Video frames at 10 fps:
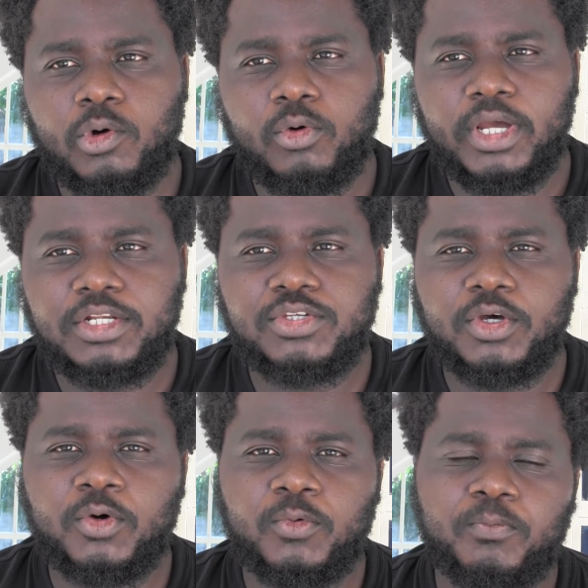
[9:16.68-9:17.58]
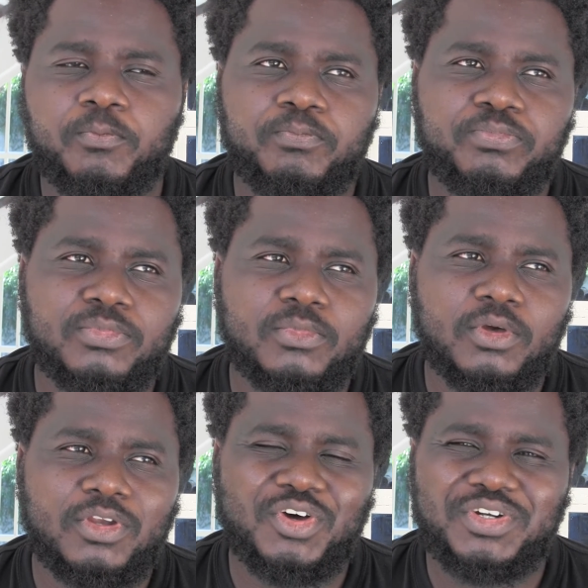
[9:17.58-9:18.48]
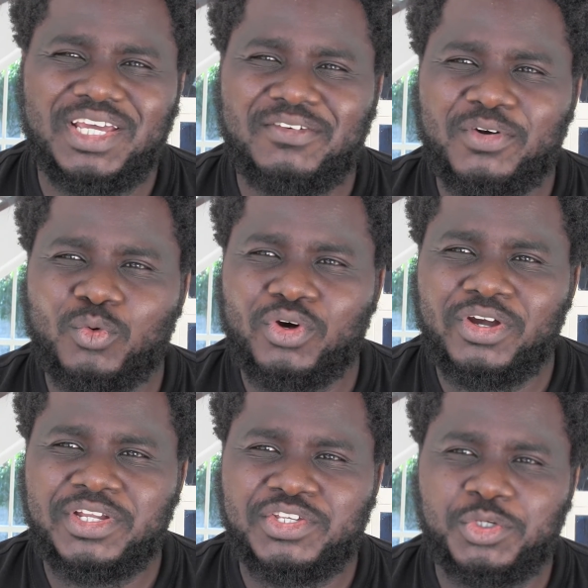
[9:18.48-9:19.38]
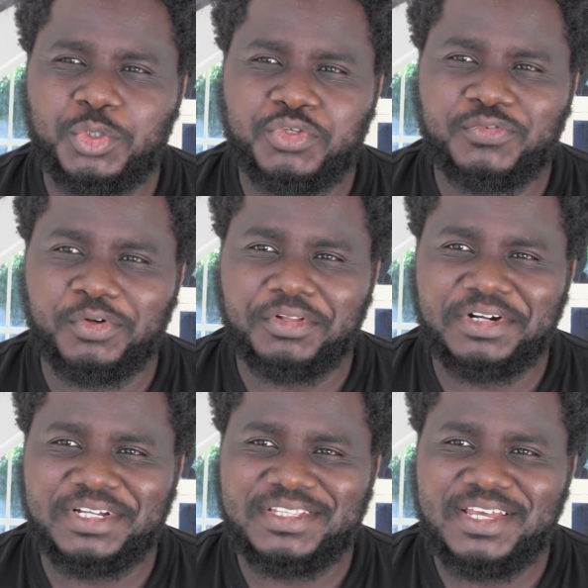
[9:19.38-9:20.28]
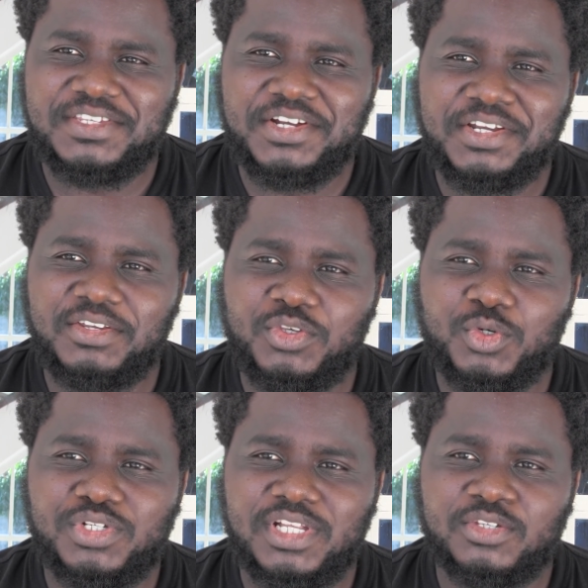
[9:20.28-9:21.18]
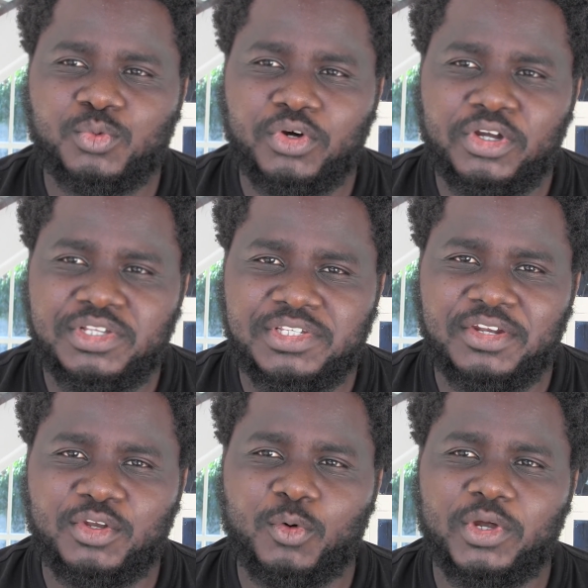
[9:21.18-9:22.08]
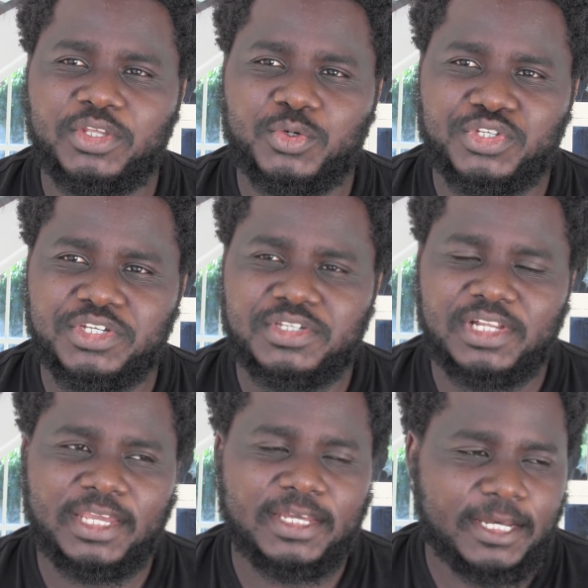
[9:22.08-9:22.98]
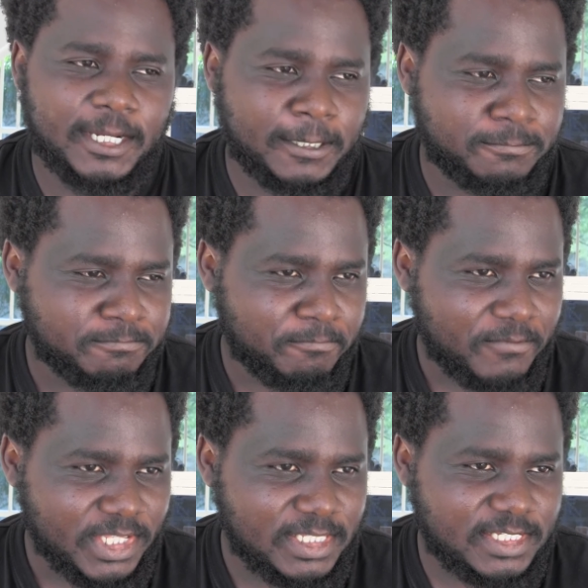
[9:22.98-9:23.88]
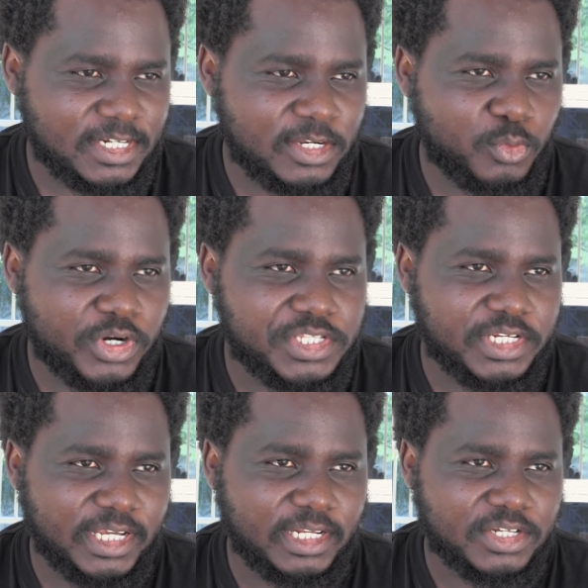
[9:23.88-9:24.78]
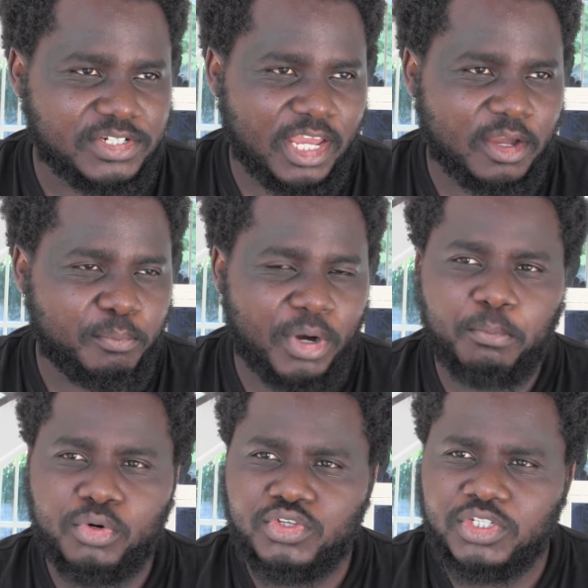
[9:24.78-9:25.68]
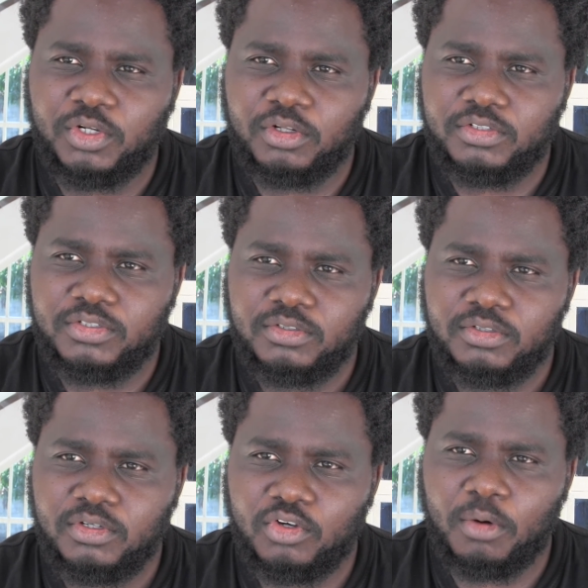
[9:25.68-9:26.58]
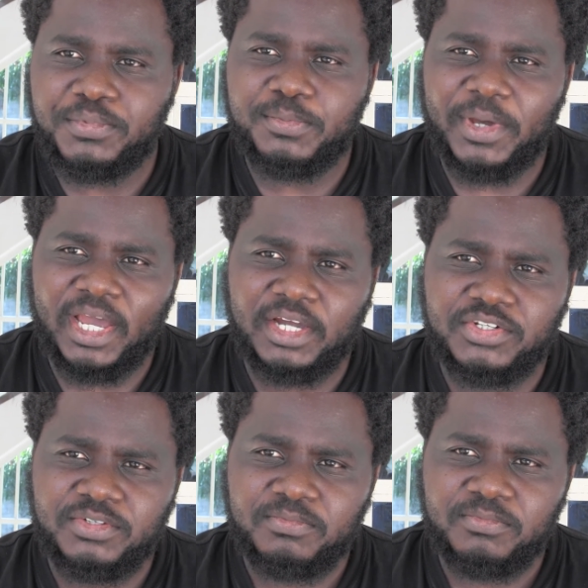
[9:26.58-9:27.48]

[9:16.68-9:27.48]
right? So not every word is useful, right? There are certain useless words that no one uses. Like there's certain words in English like bamboozled, gobsmacked.